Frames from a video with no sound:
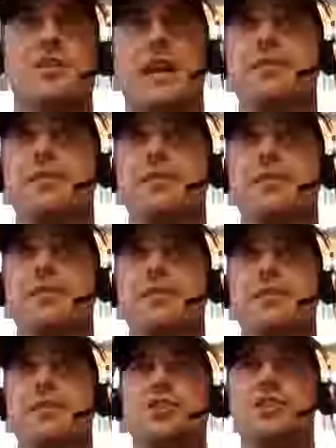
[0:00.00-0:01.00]
Chris,
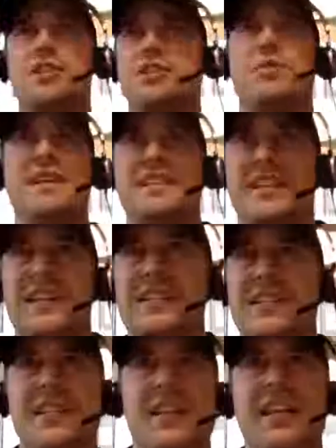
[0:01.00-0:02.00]
Debbie, John, Susie,
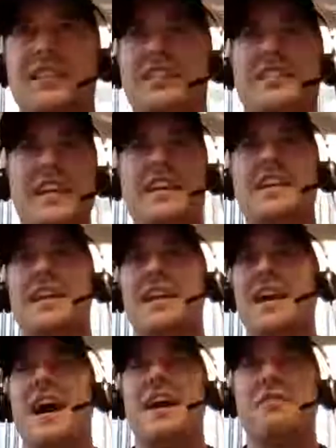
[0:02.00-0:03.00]
Teresa,
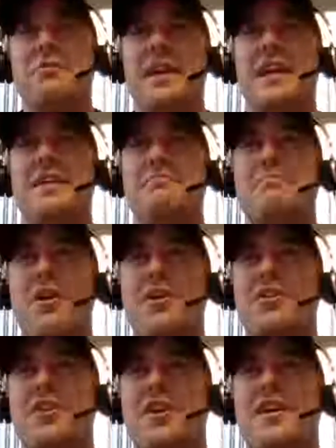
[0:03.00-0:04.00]
Denise, Cindy, Irene,
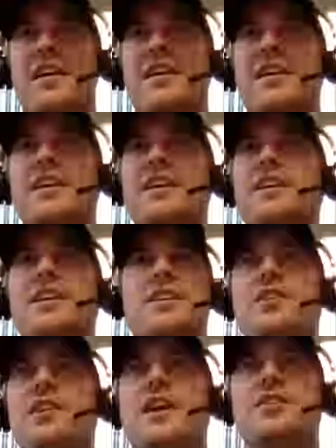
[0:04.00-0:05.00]
Martha,
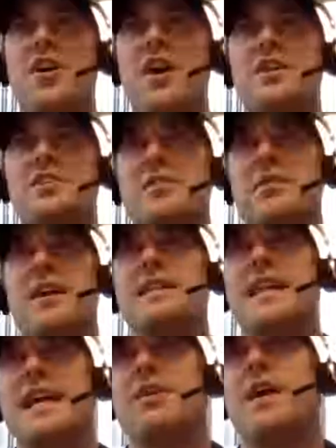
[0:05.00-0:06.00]
you guys are awesome. All right.
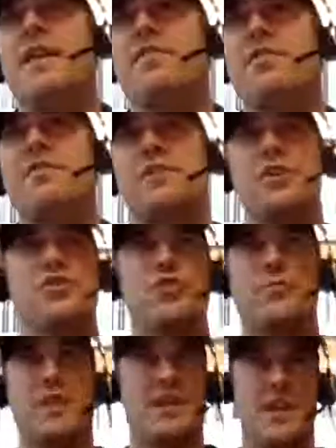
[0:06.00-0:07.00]
Thank you everyone for
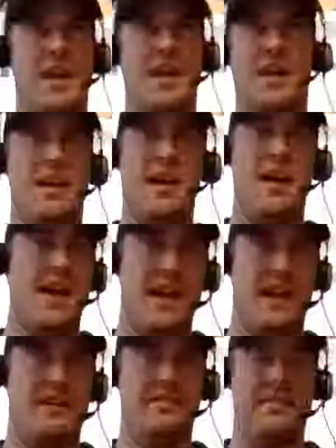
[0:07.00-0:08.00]
contributing today. And
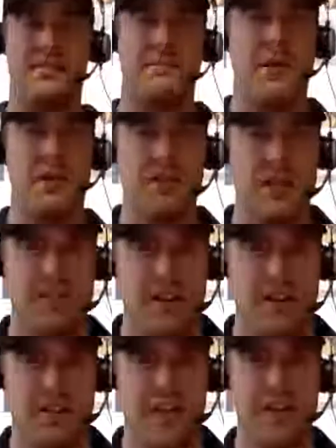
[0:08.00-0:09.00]
I apologize I didn't
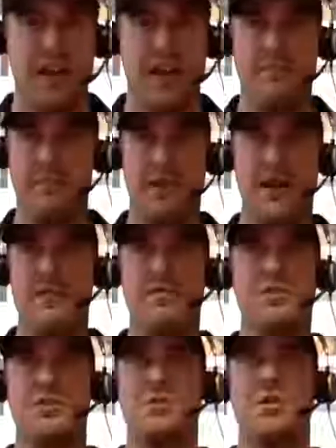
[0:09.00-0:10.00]
say her name.
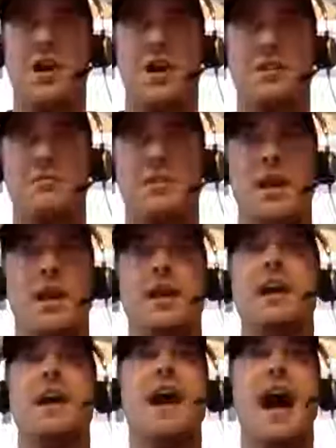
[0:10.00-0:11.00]
Everyone's doing awesome today.
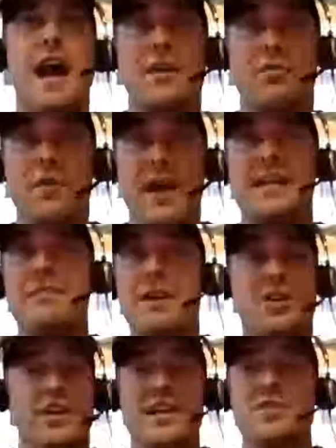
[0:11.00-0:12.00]
I recommend
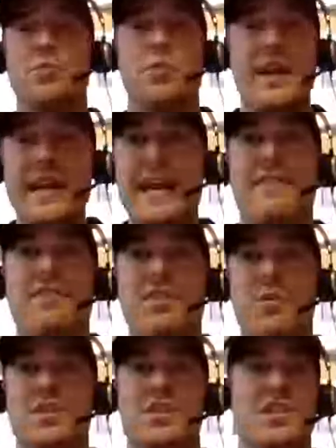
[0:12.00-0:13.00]
you guys read
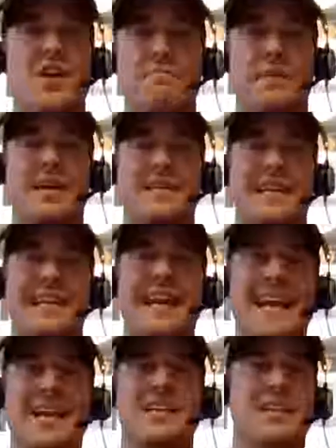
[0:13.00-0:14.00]
everyone's stuff because
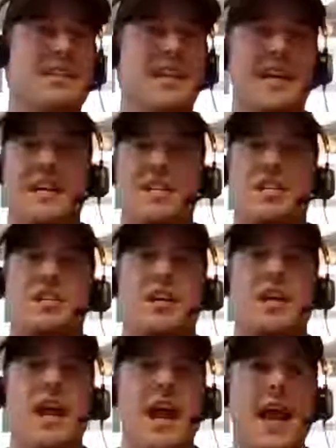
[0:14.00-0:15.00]
again, like it just
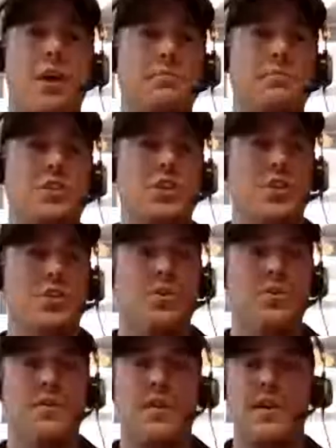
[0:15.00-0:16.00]
helps
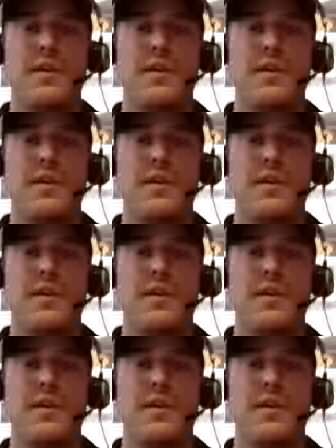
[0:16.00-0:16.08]
you